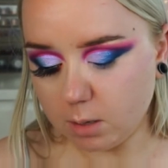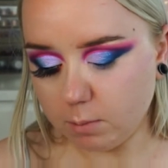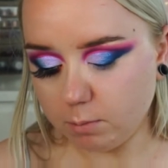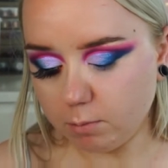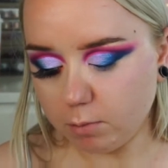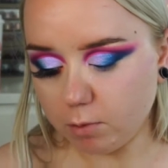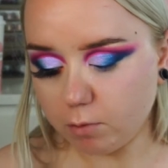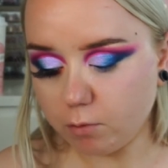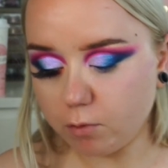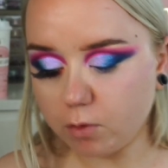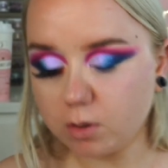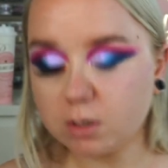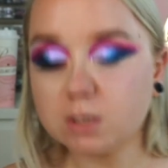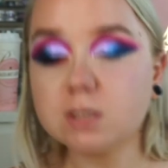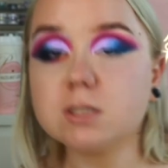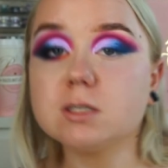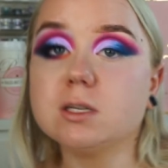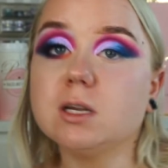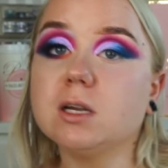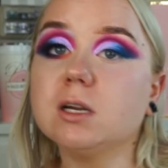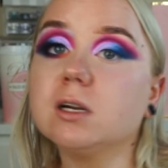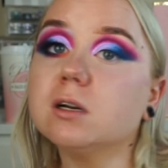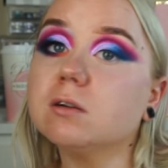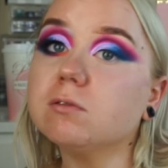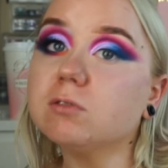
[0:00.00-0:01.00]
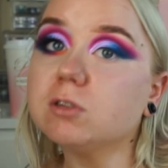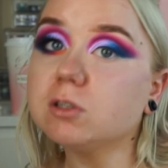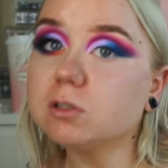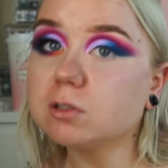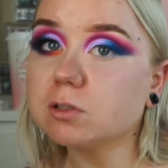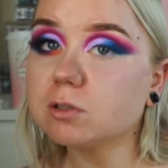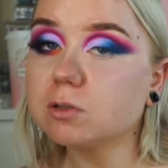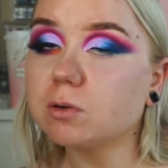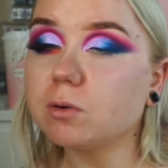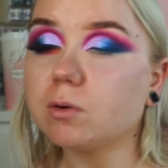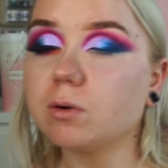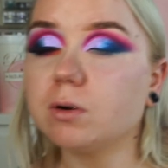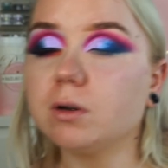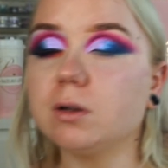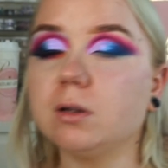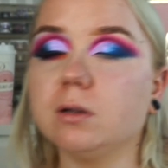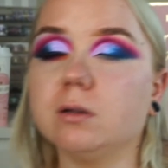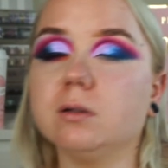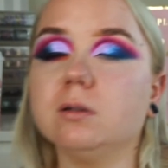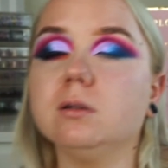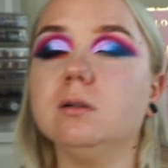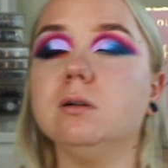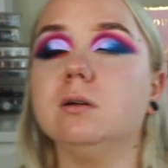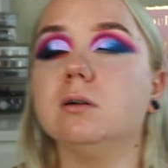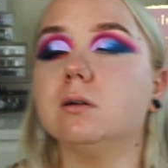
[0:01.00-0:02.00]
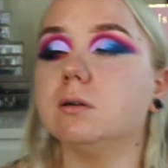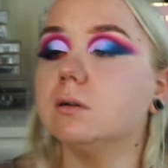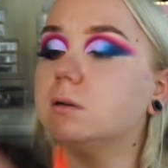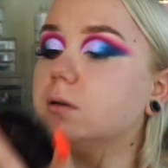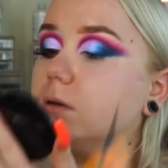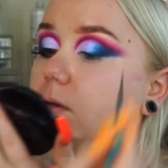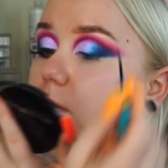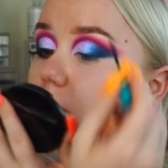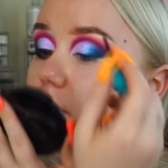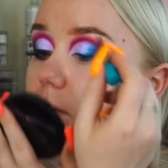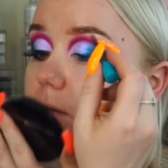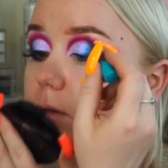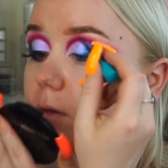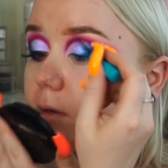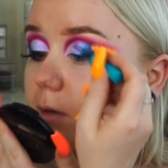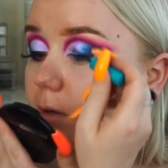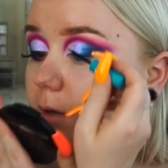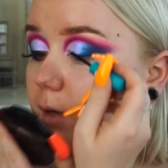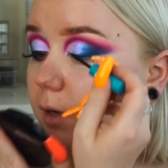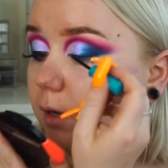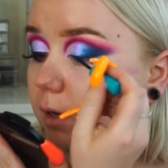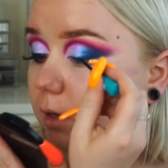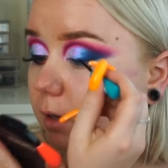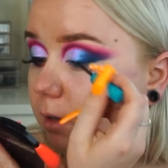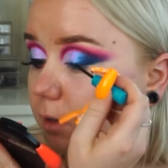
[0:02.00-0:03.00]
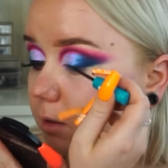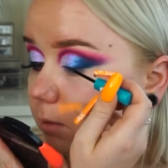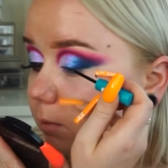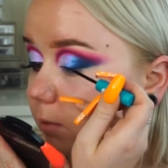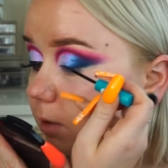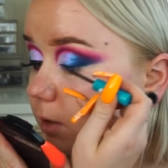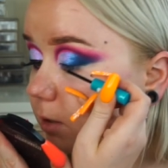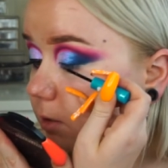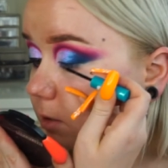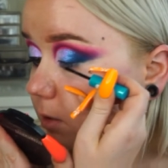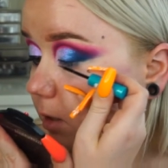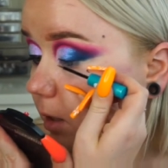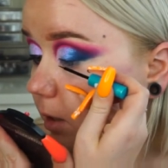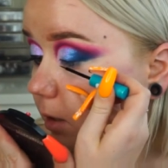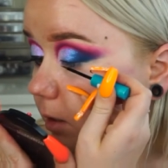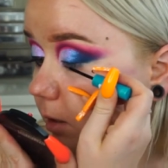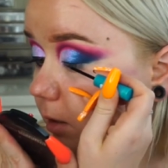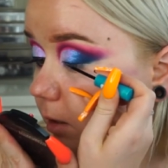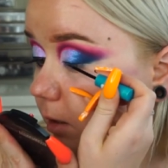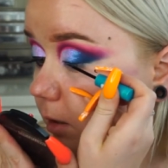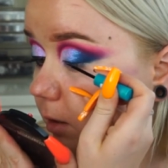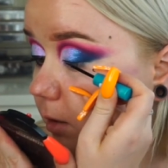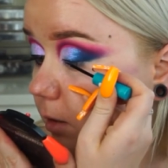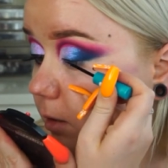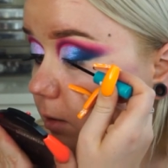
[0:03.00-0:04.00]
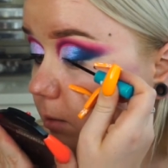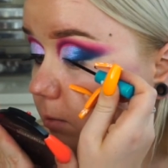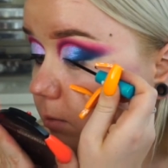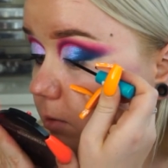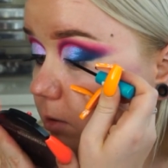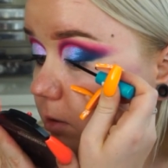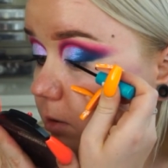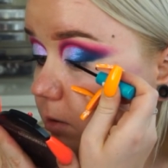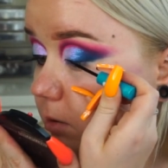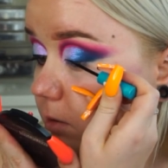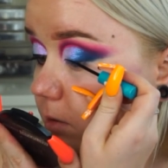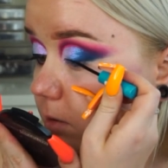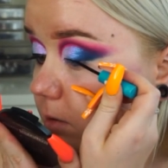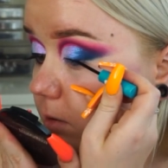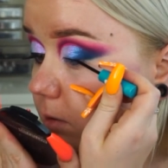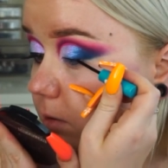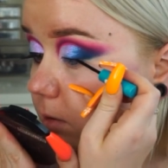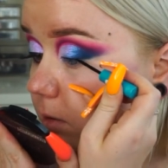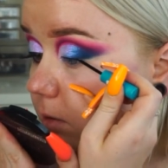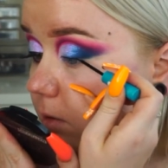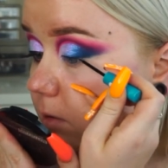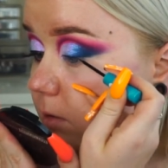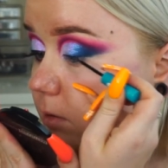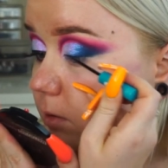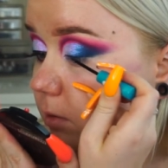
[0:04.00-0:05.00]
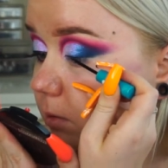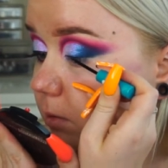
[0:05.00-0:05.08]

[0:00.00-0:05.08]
But for the sake of the tutorial and my sanity, I'm just using this.